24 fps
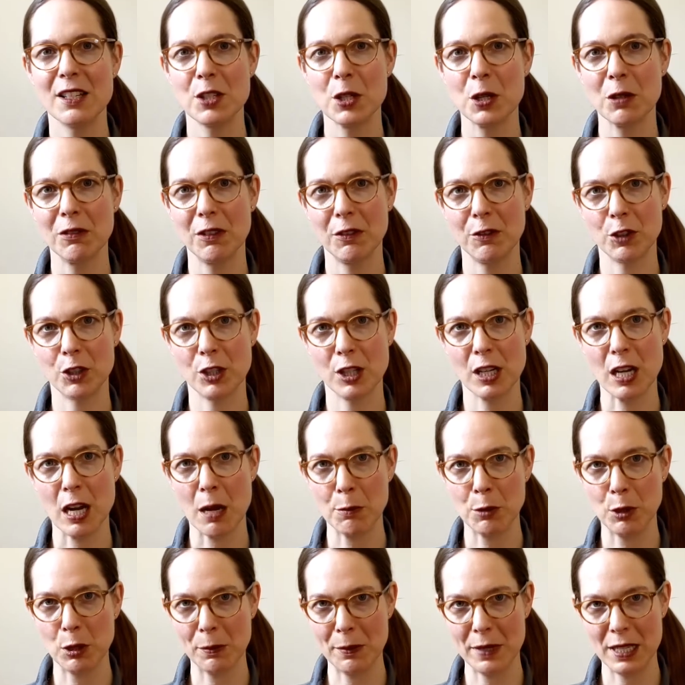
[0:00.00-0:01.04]
So we were a
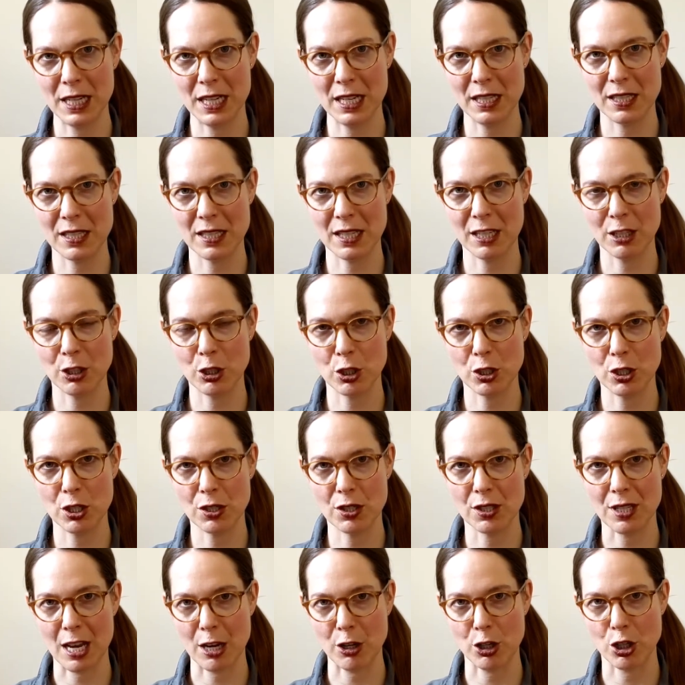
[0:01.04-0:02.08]
couple minutes into
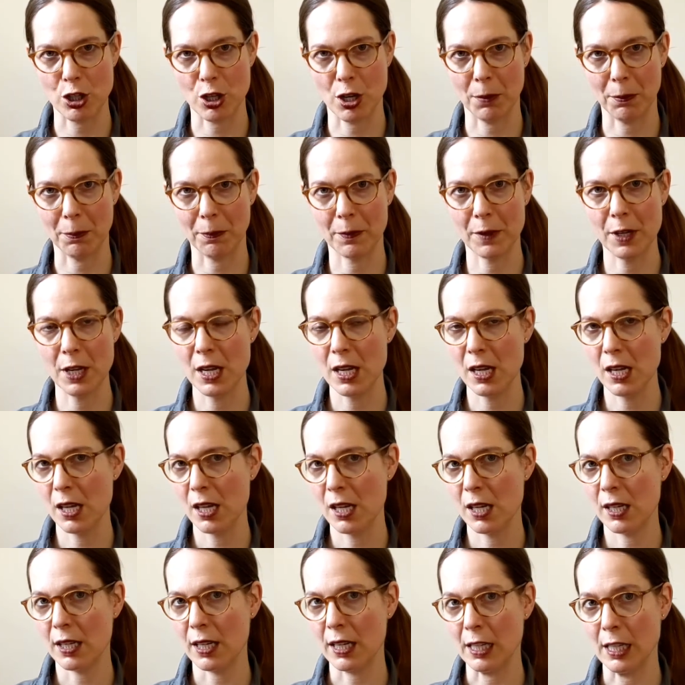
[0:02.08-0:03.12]
the session.
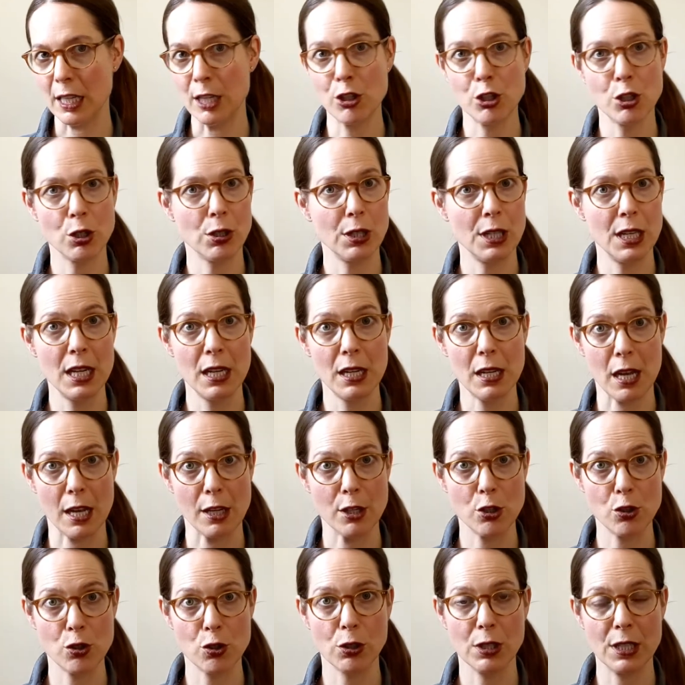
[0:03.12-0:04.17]
Initially,
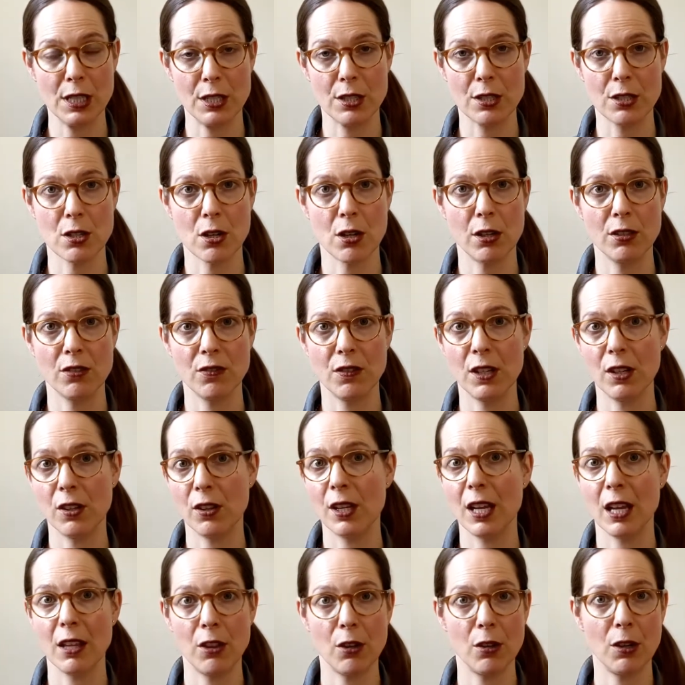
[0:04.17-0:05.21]
I usually start
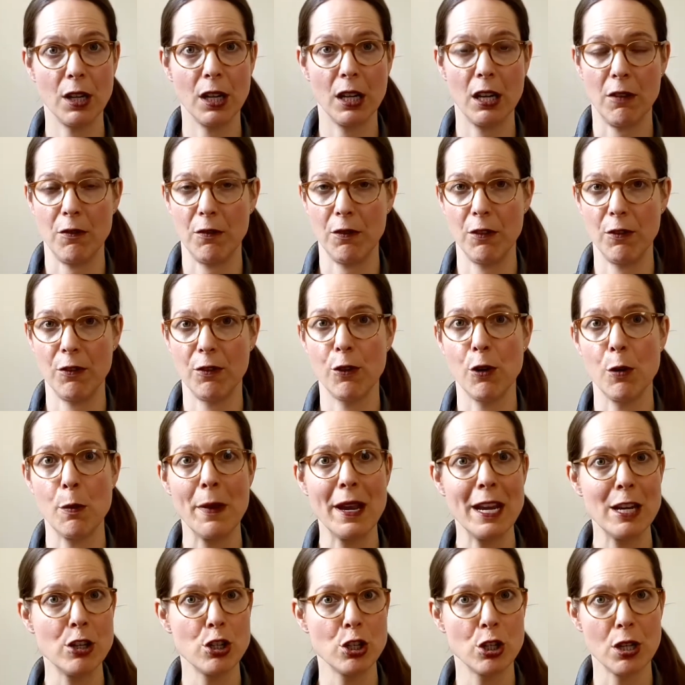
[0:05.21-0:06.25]
with gathering
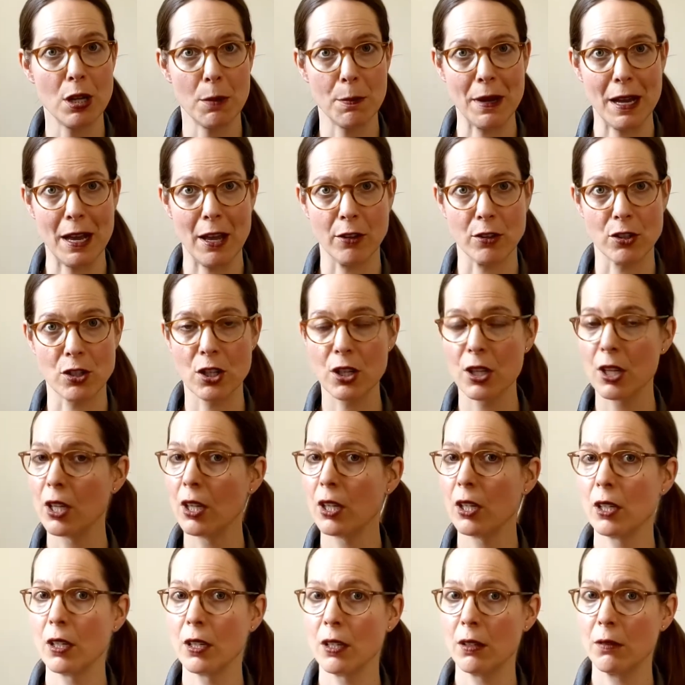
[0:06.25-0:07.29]
information about
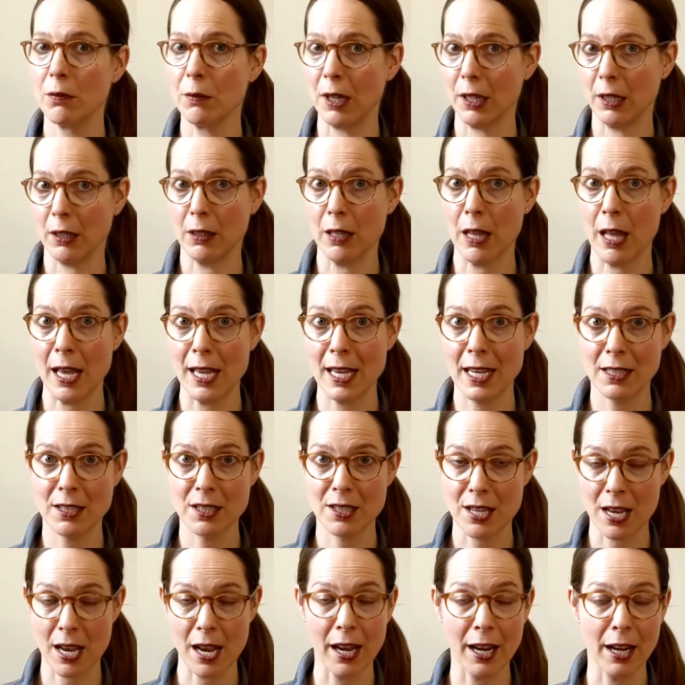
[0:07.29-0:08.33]
my
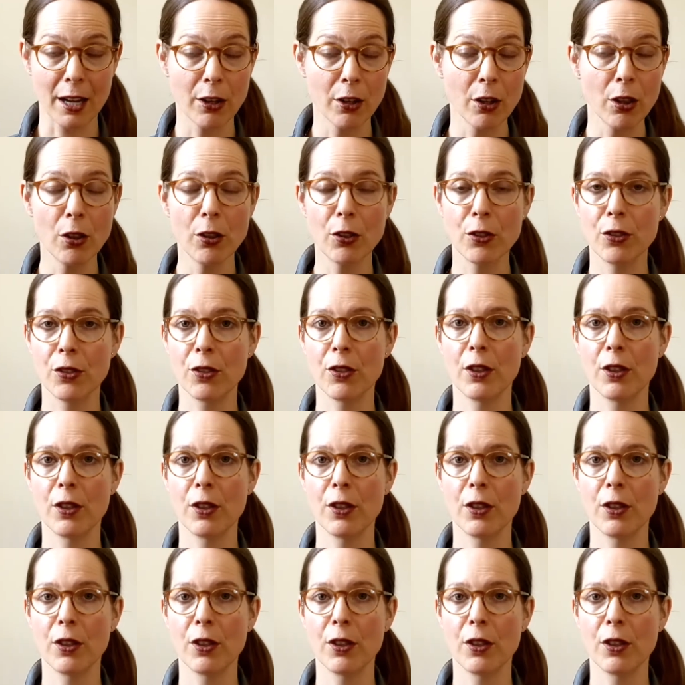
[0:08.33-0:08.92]
client's health,